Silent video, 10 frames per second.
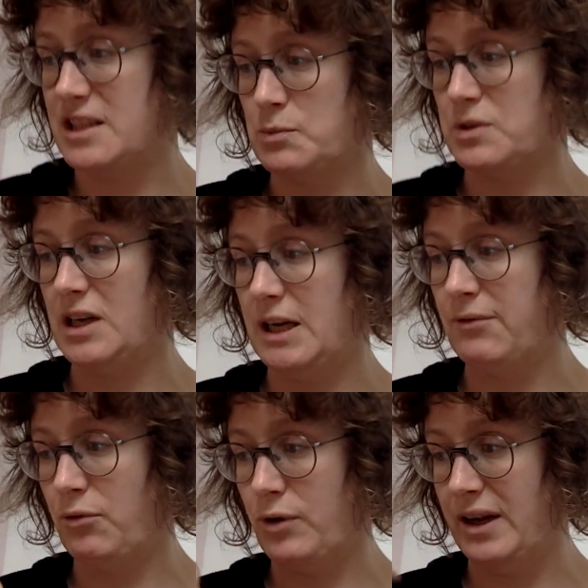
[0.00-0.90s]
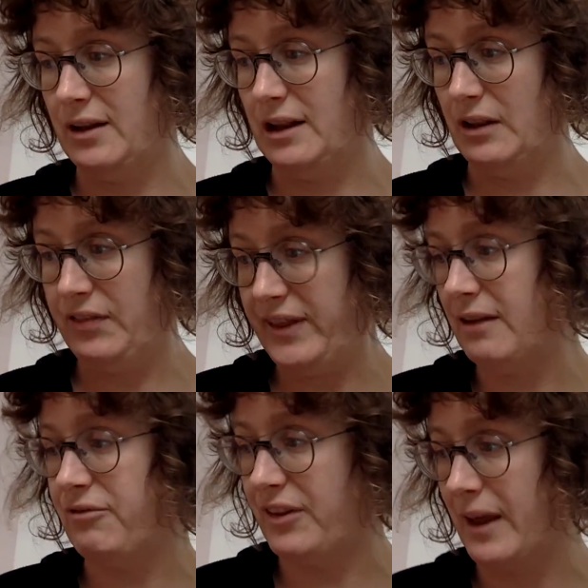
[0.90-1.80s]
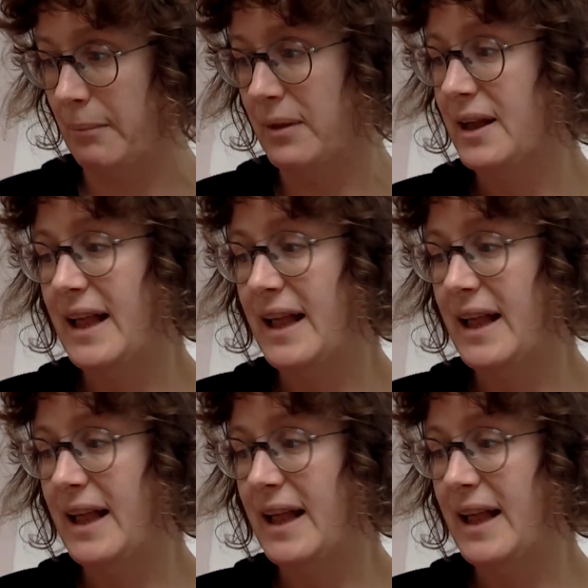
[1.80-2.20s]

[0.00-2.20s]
this was kind of a real thing for them.